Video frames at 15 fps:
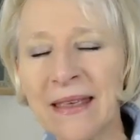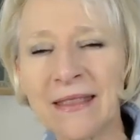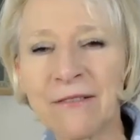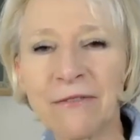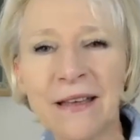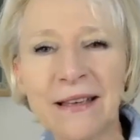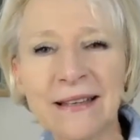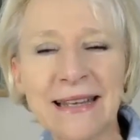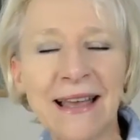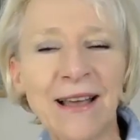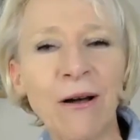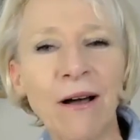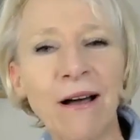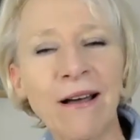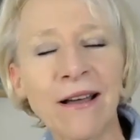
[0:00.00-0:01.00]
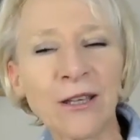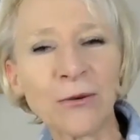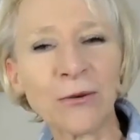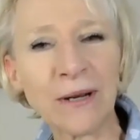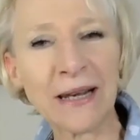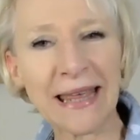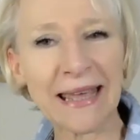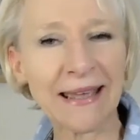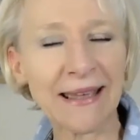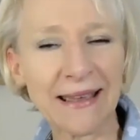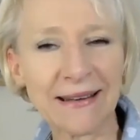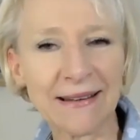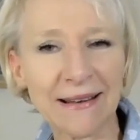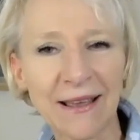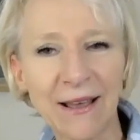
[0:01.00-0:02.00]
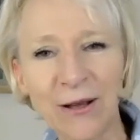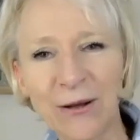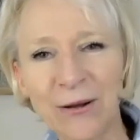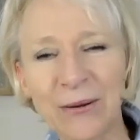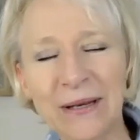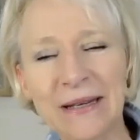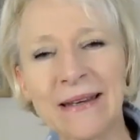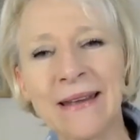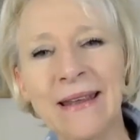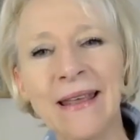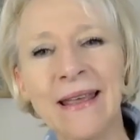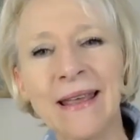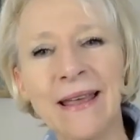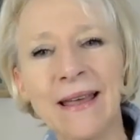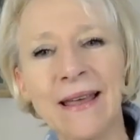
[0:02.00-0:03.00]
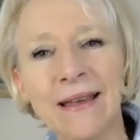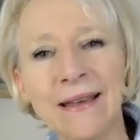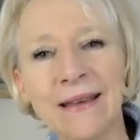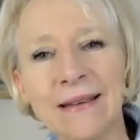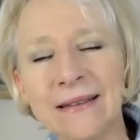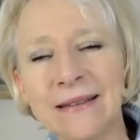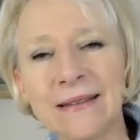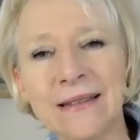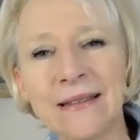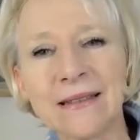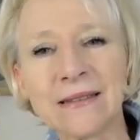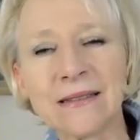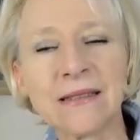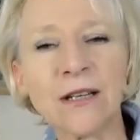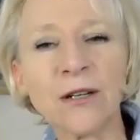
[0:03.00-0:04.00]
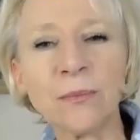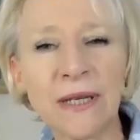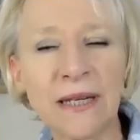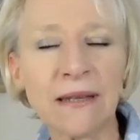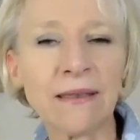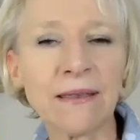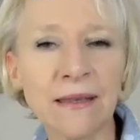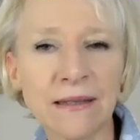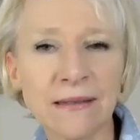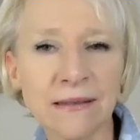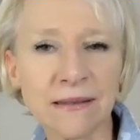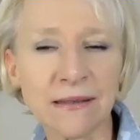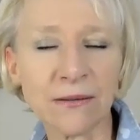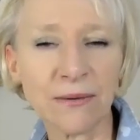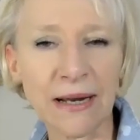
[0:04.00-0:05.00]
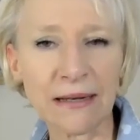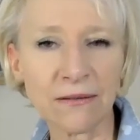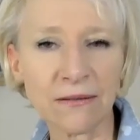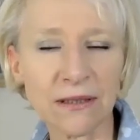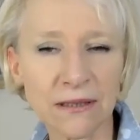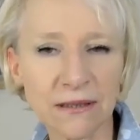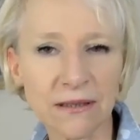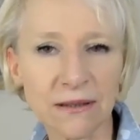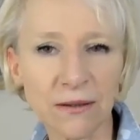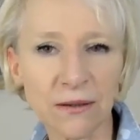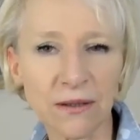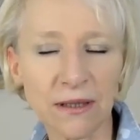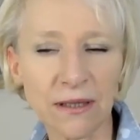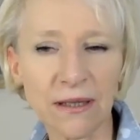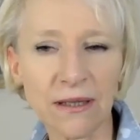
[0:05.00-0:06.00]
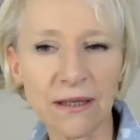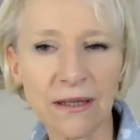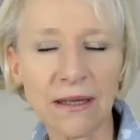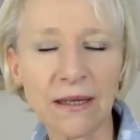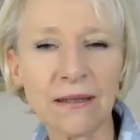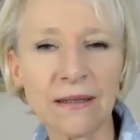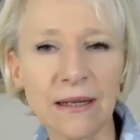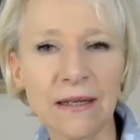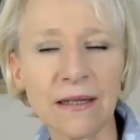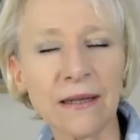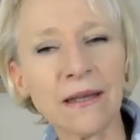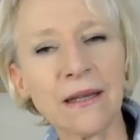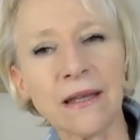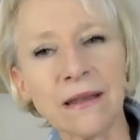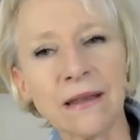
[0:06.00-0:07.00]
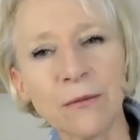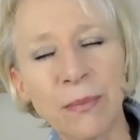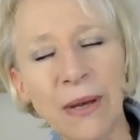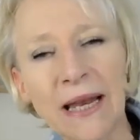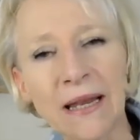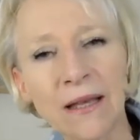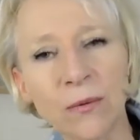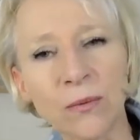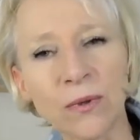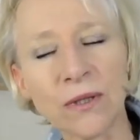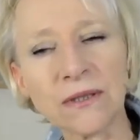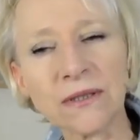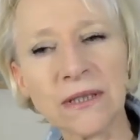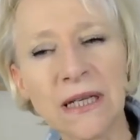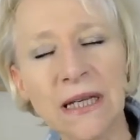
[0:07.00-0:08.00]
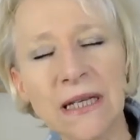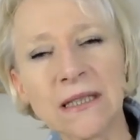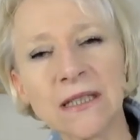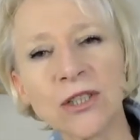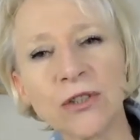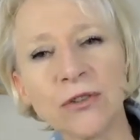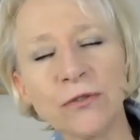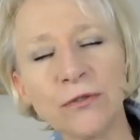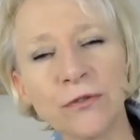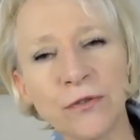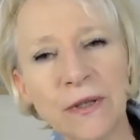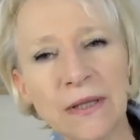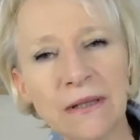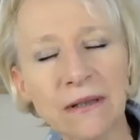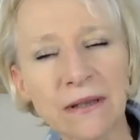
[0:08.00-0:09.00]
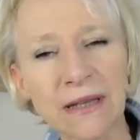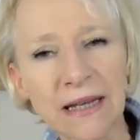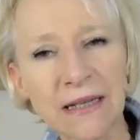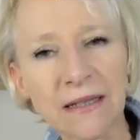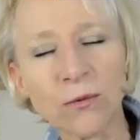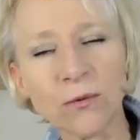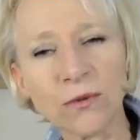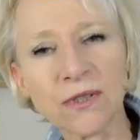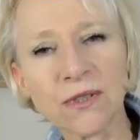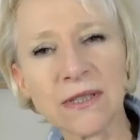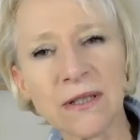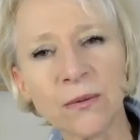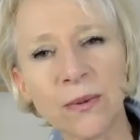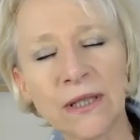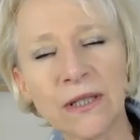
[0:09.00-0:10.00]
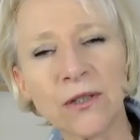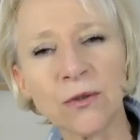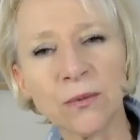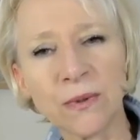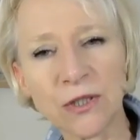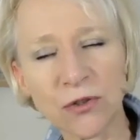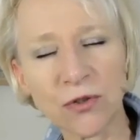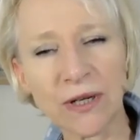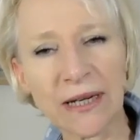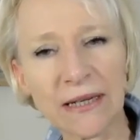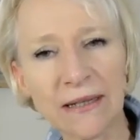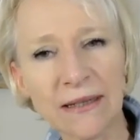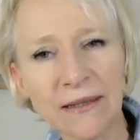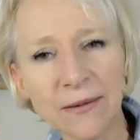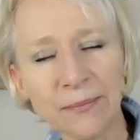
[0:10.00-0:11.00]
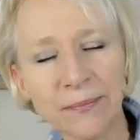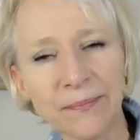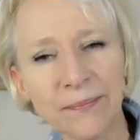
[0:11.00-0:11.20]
the fact how high your leg can go, and there's so many things surrounded in the ballet world. Did you feel that also when you were training?